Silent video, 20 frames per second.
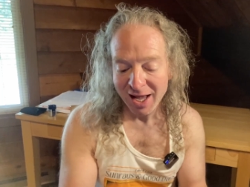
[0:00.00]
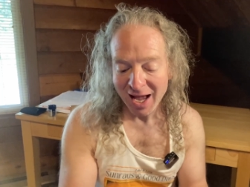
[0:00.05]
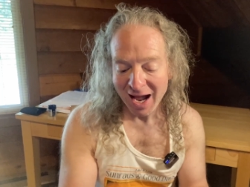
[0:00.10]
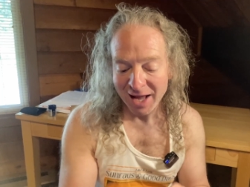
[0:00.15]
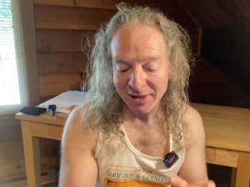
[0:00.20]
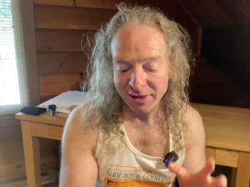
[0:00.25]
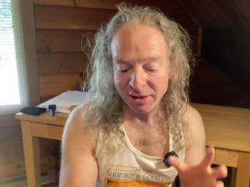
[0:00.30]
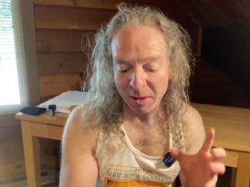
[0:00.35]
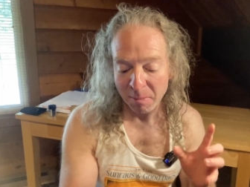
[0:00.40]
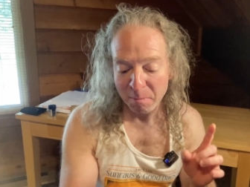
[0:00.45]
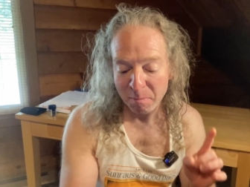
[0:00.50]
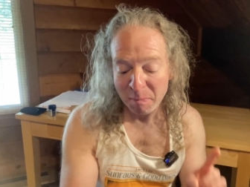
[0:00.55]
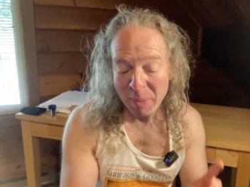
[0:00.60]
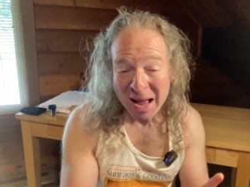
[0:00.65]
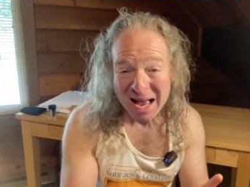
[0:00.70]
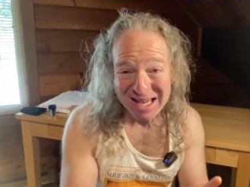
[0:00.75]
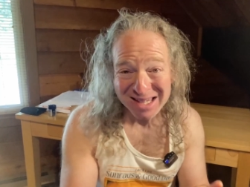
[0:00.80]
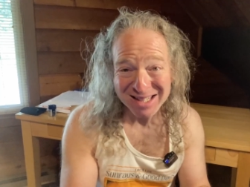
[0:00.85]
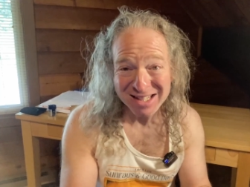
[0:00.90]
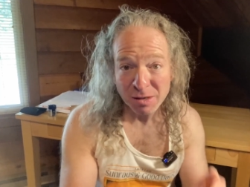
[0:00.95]
and the
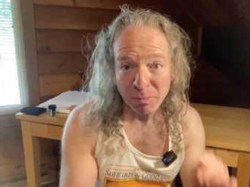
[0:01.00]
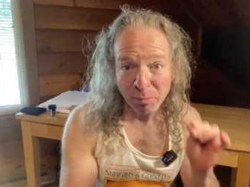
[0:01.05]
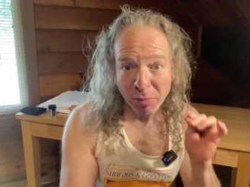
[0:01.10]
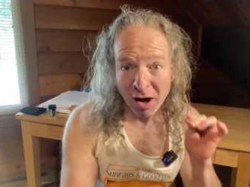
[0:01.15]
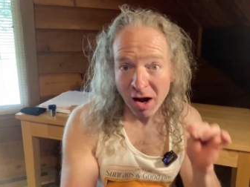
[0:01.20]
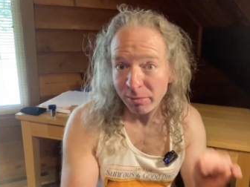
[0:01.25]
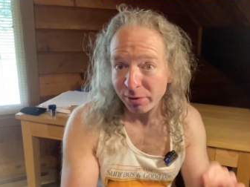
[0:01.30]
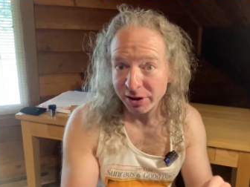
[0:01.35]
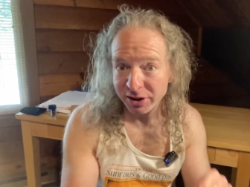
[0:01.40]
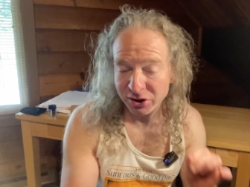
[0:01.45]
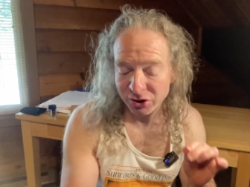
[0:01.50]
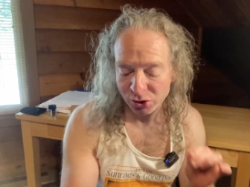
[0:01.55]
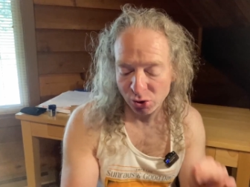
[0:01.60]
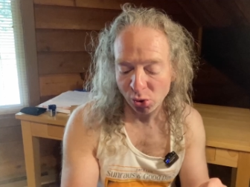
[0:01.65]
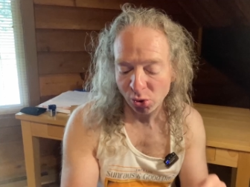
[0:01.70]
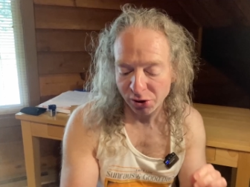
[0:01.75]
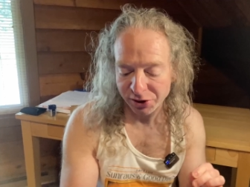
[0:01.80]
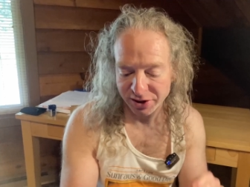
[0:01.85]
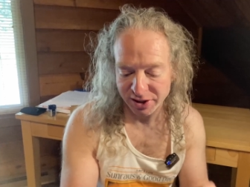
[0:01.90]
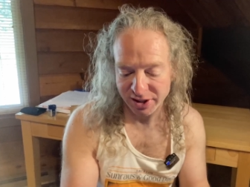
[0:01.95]
best public
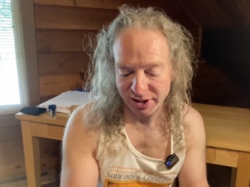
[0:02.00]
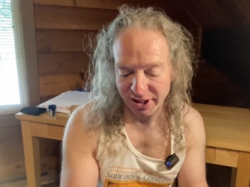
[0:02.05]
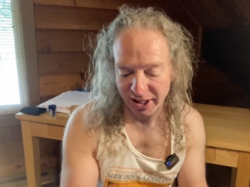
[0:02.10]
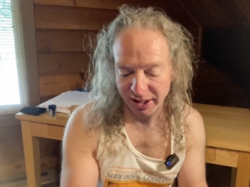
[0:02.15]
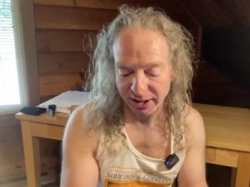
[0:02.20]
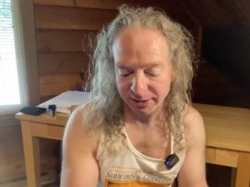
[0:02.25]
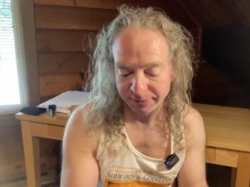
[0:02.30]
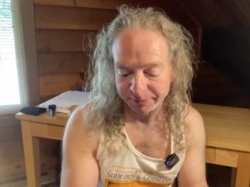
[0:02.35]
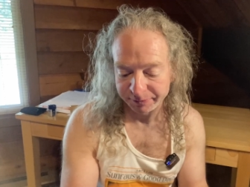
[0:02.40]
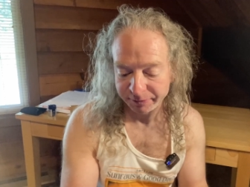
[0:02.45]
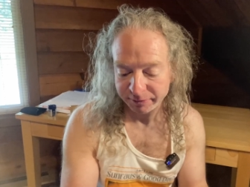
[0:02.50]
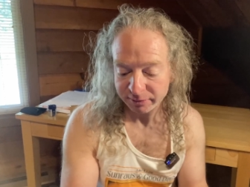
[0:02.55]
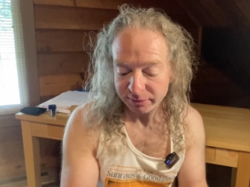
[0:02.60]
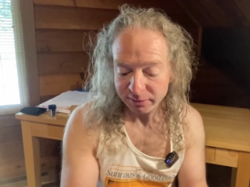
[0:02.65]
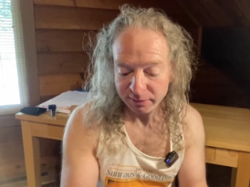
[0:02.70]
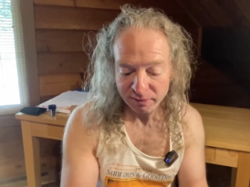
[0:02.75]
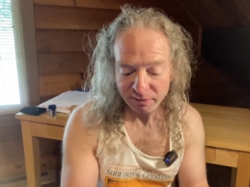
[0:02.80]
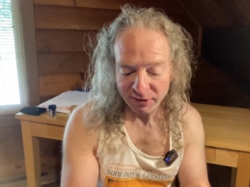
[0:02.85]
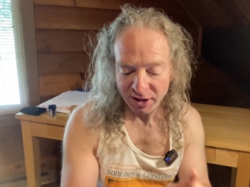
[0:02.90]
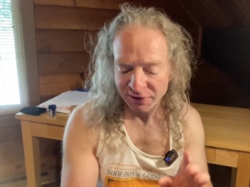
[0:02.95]
school in the state
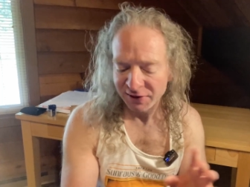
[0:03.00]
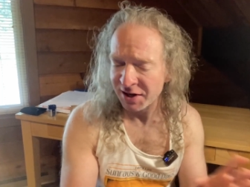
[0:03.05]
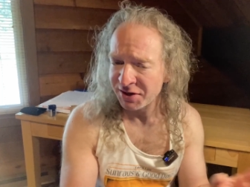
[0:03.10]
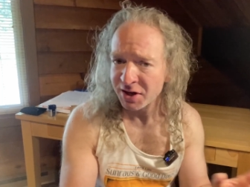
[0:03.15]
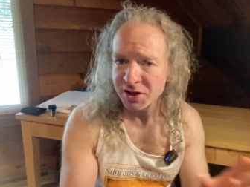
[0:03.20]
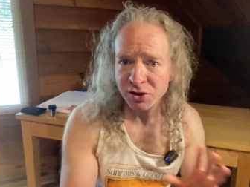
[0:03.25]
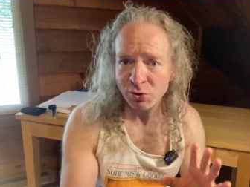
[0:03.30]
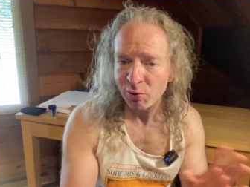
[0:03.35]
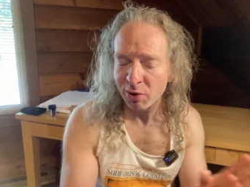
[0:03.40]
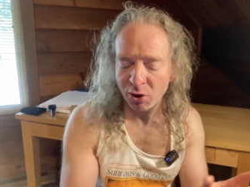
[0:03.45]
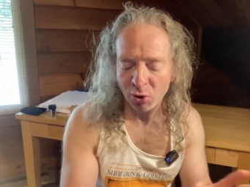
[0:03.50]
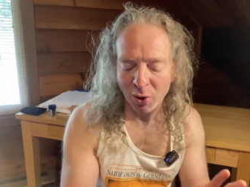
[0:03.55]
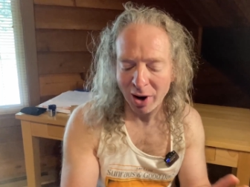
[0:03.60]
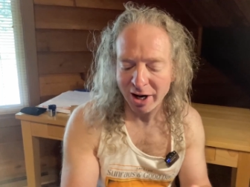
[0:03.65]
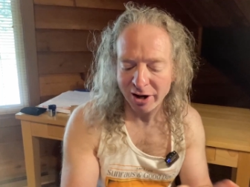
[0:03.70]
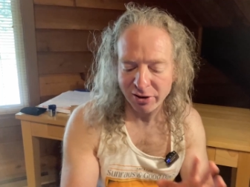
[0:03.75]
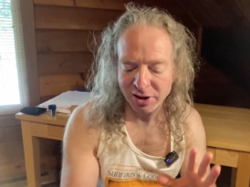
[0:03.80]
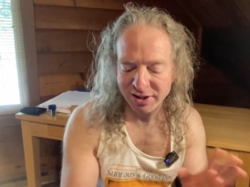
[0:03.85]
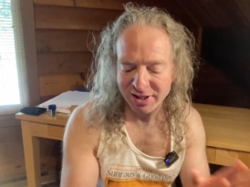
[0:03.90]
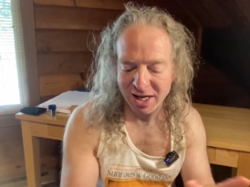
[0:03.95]
that doesn't
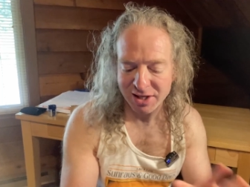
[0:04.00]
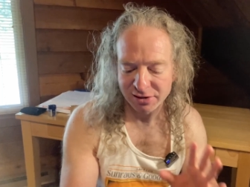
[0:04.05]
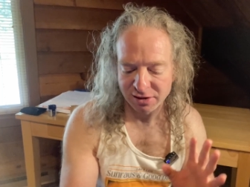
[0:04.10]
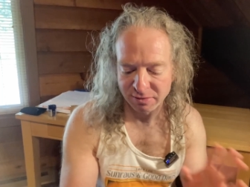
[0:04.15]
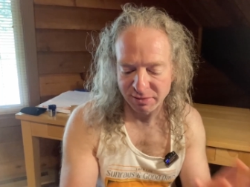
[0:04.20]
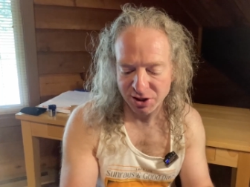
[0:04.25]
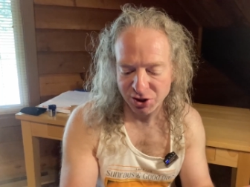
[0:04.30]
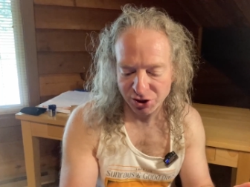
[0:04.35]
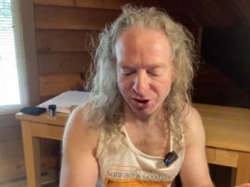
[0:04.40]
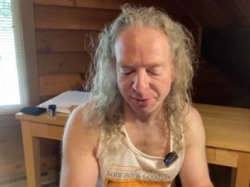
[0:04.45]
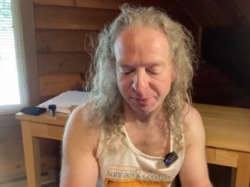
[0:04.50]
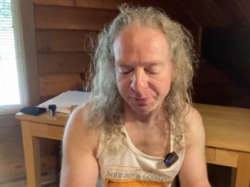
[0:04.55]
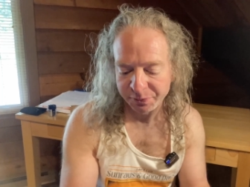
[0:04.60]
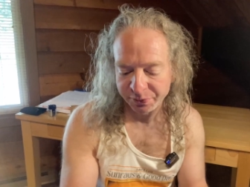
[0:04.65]
require a test admission.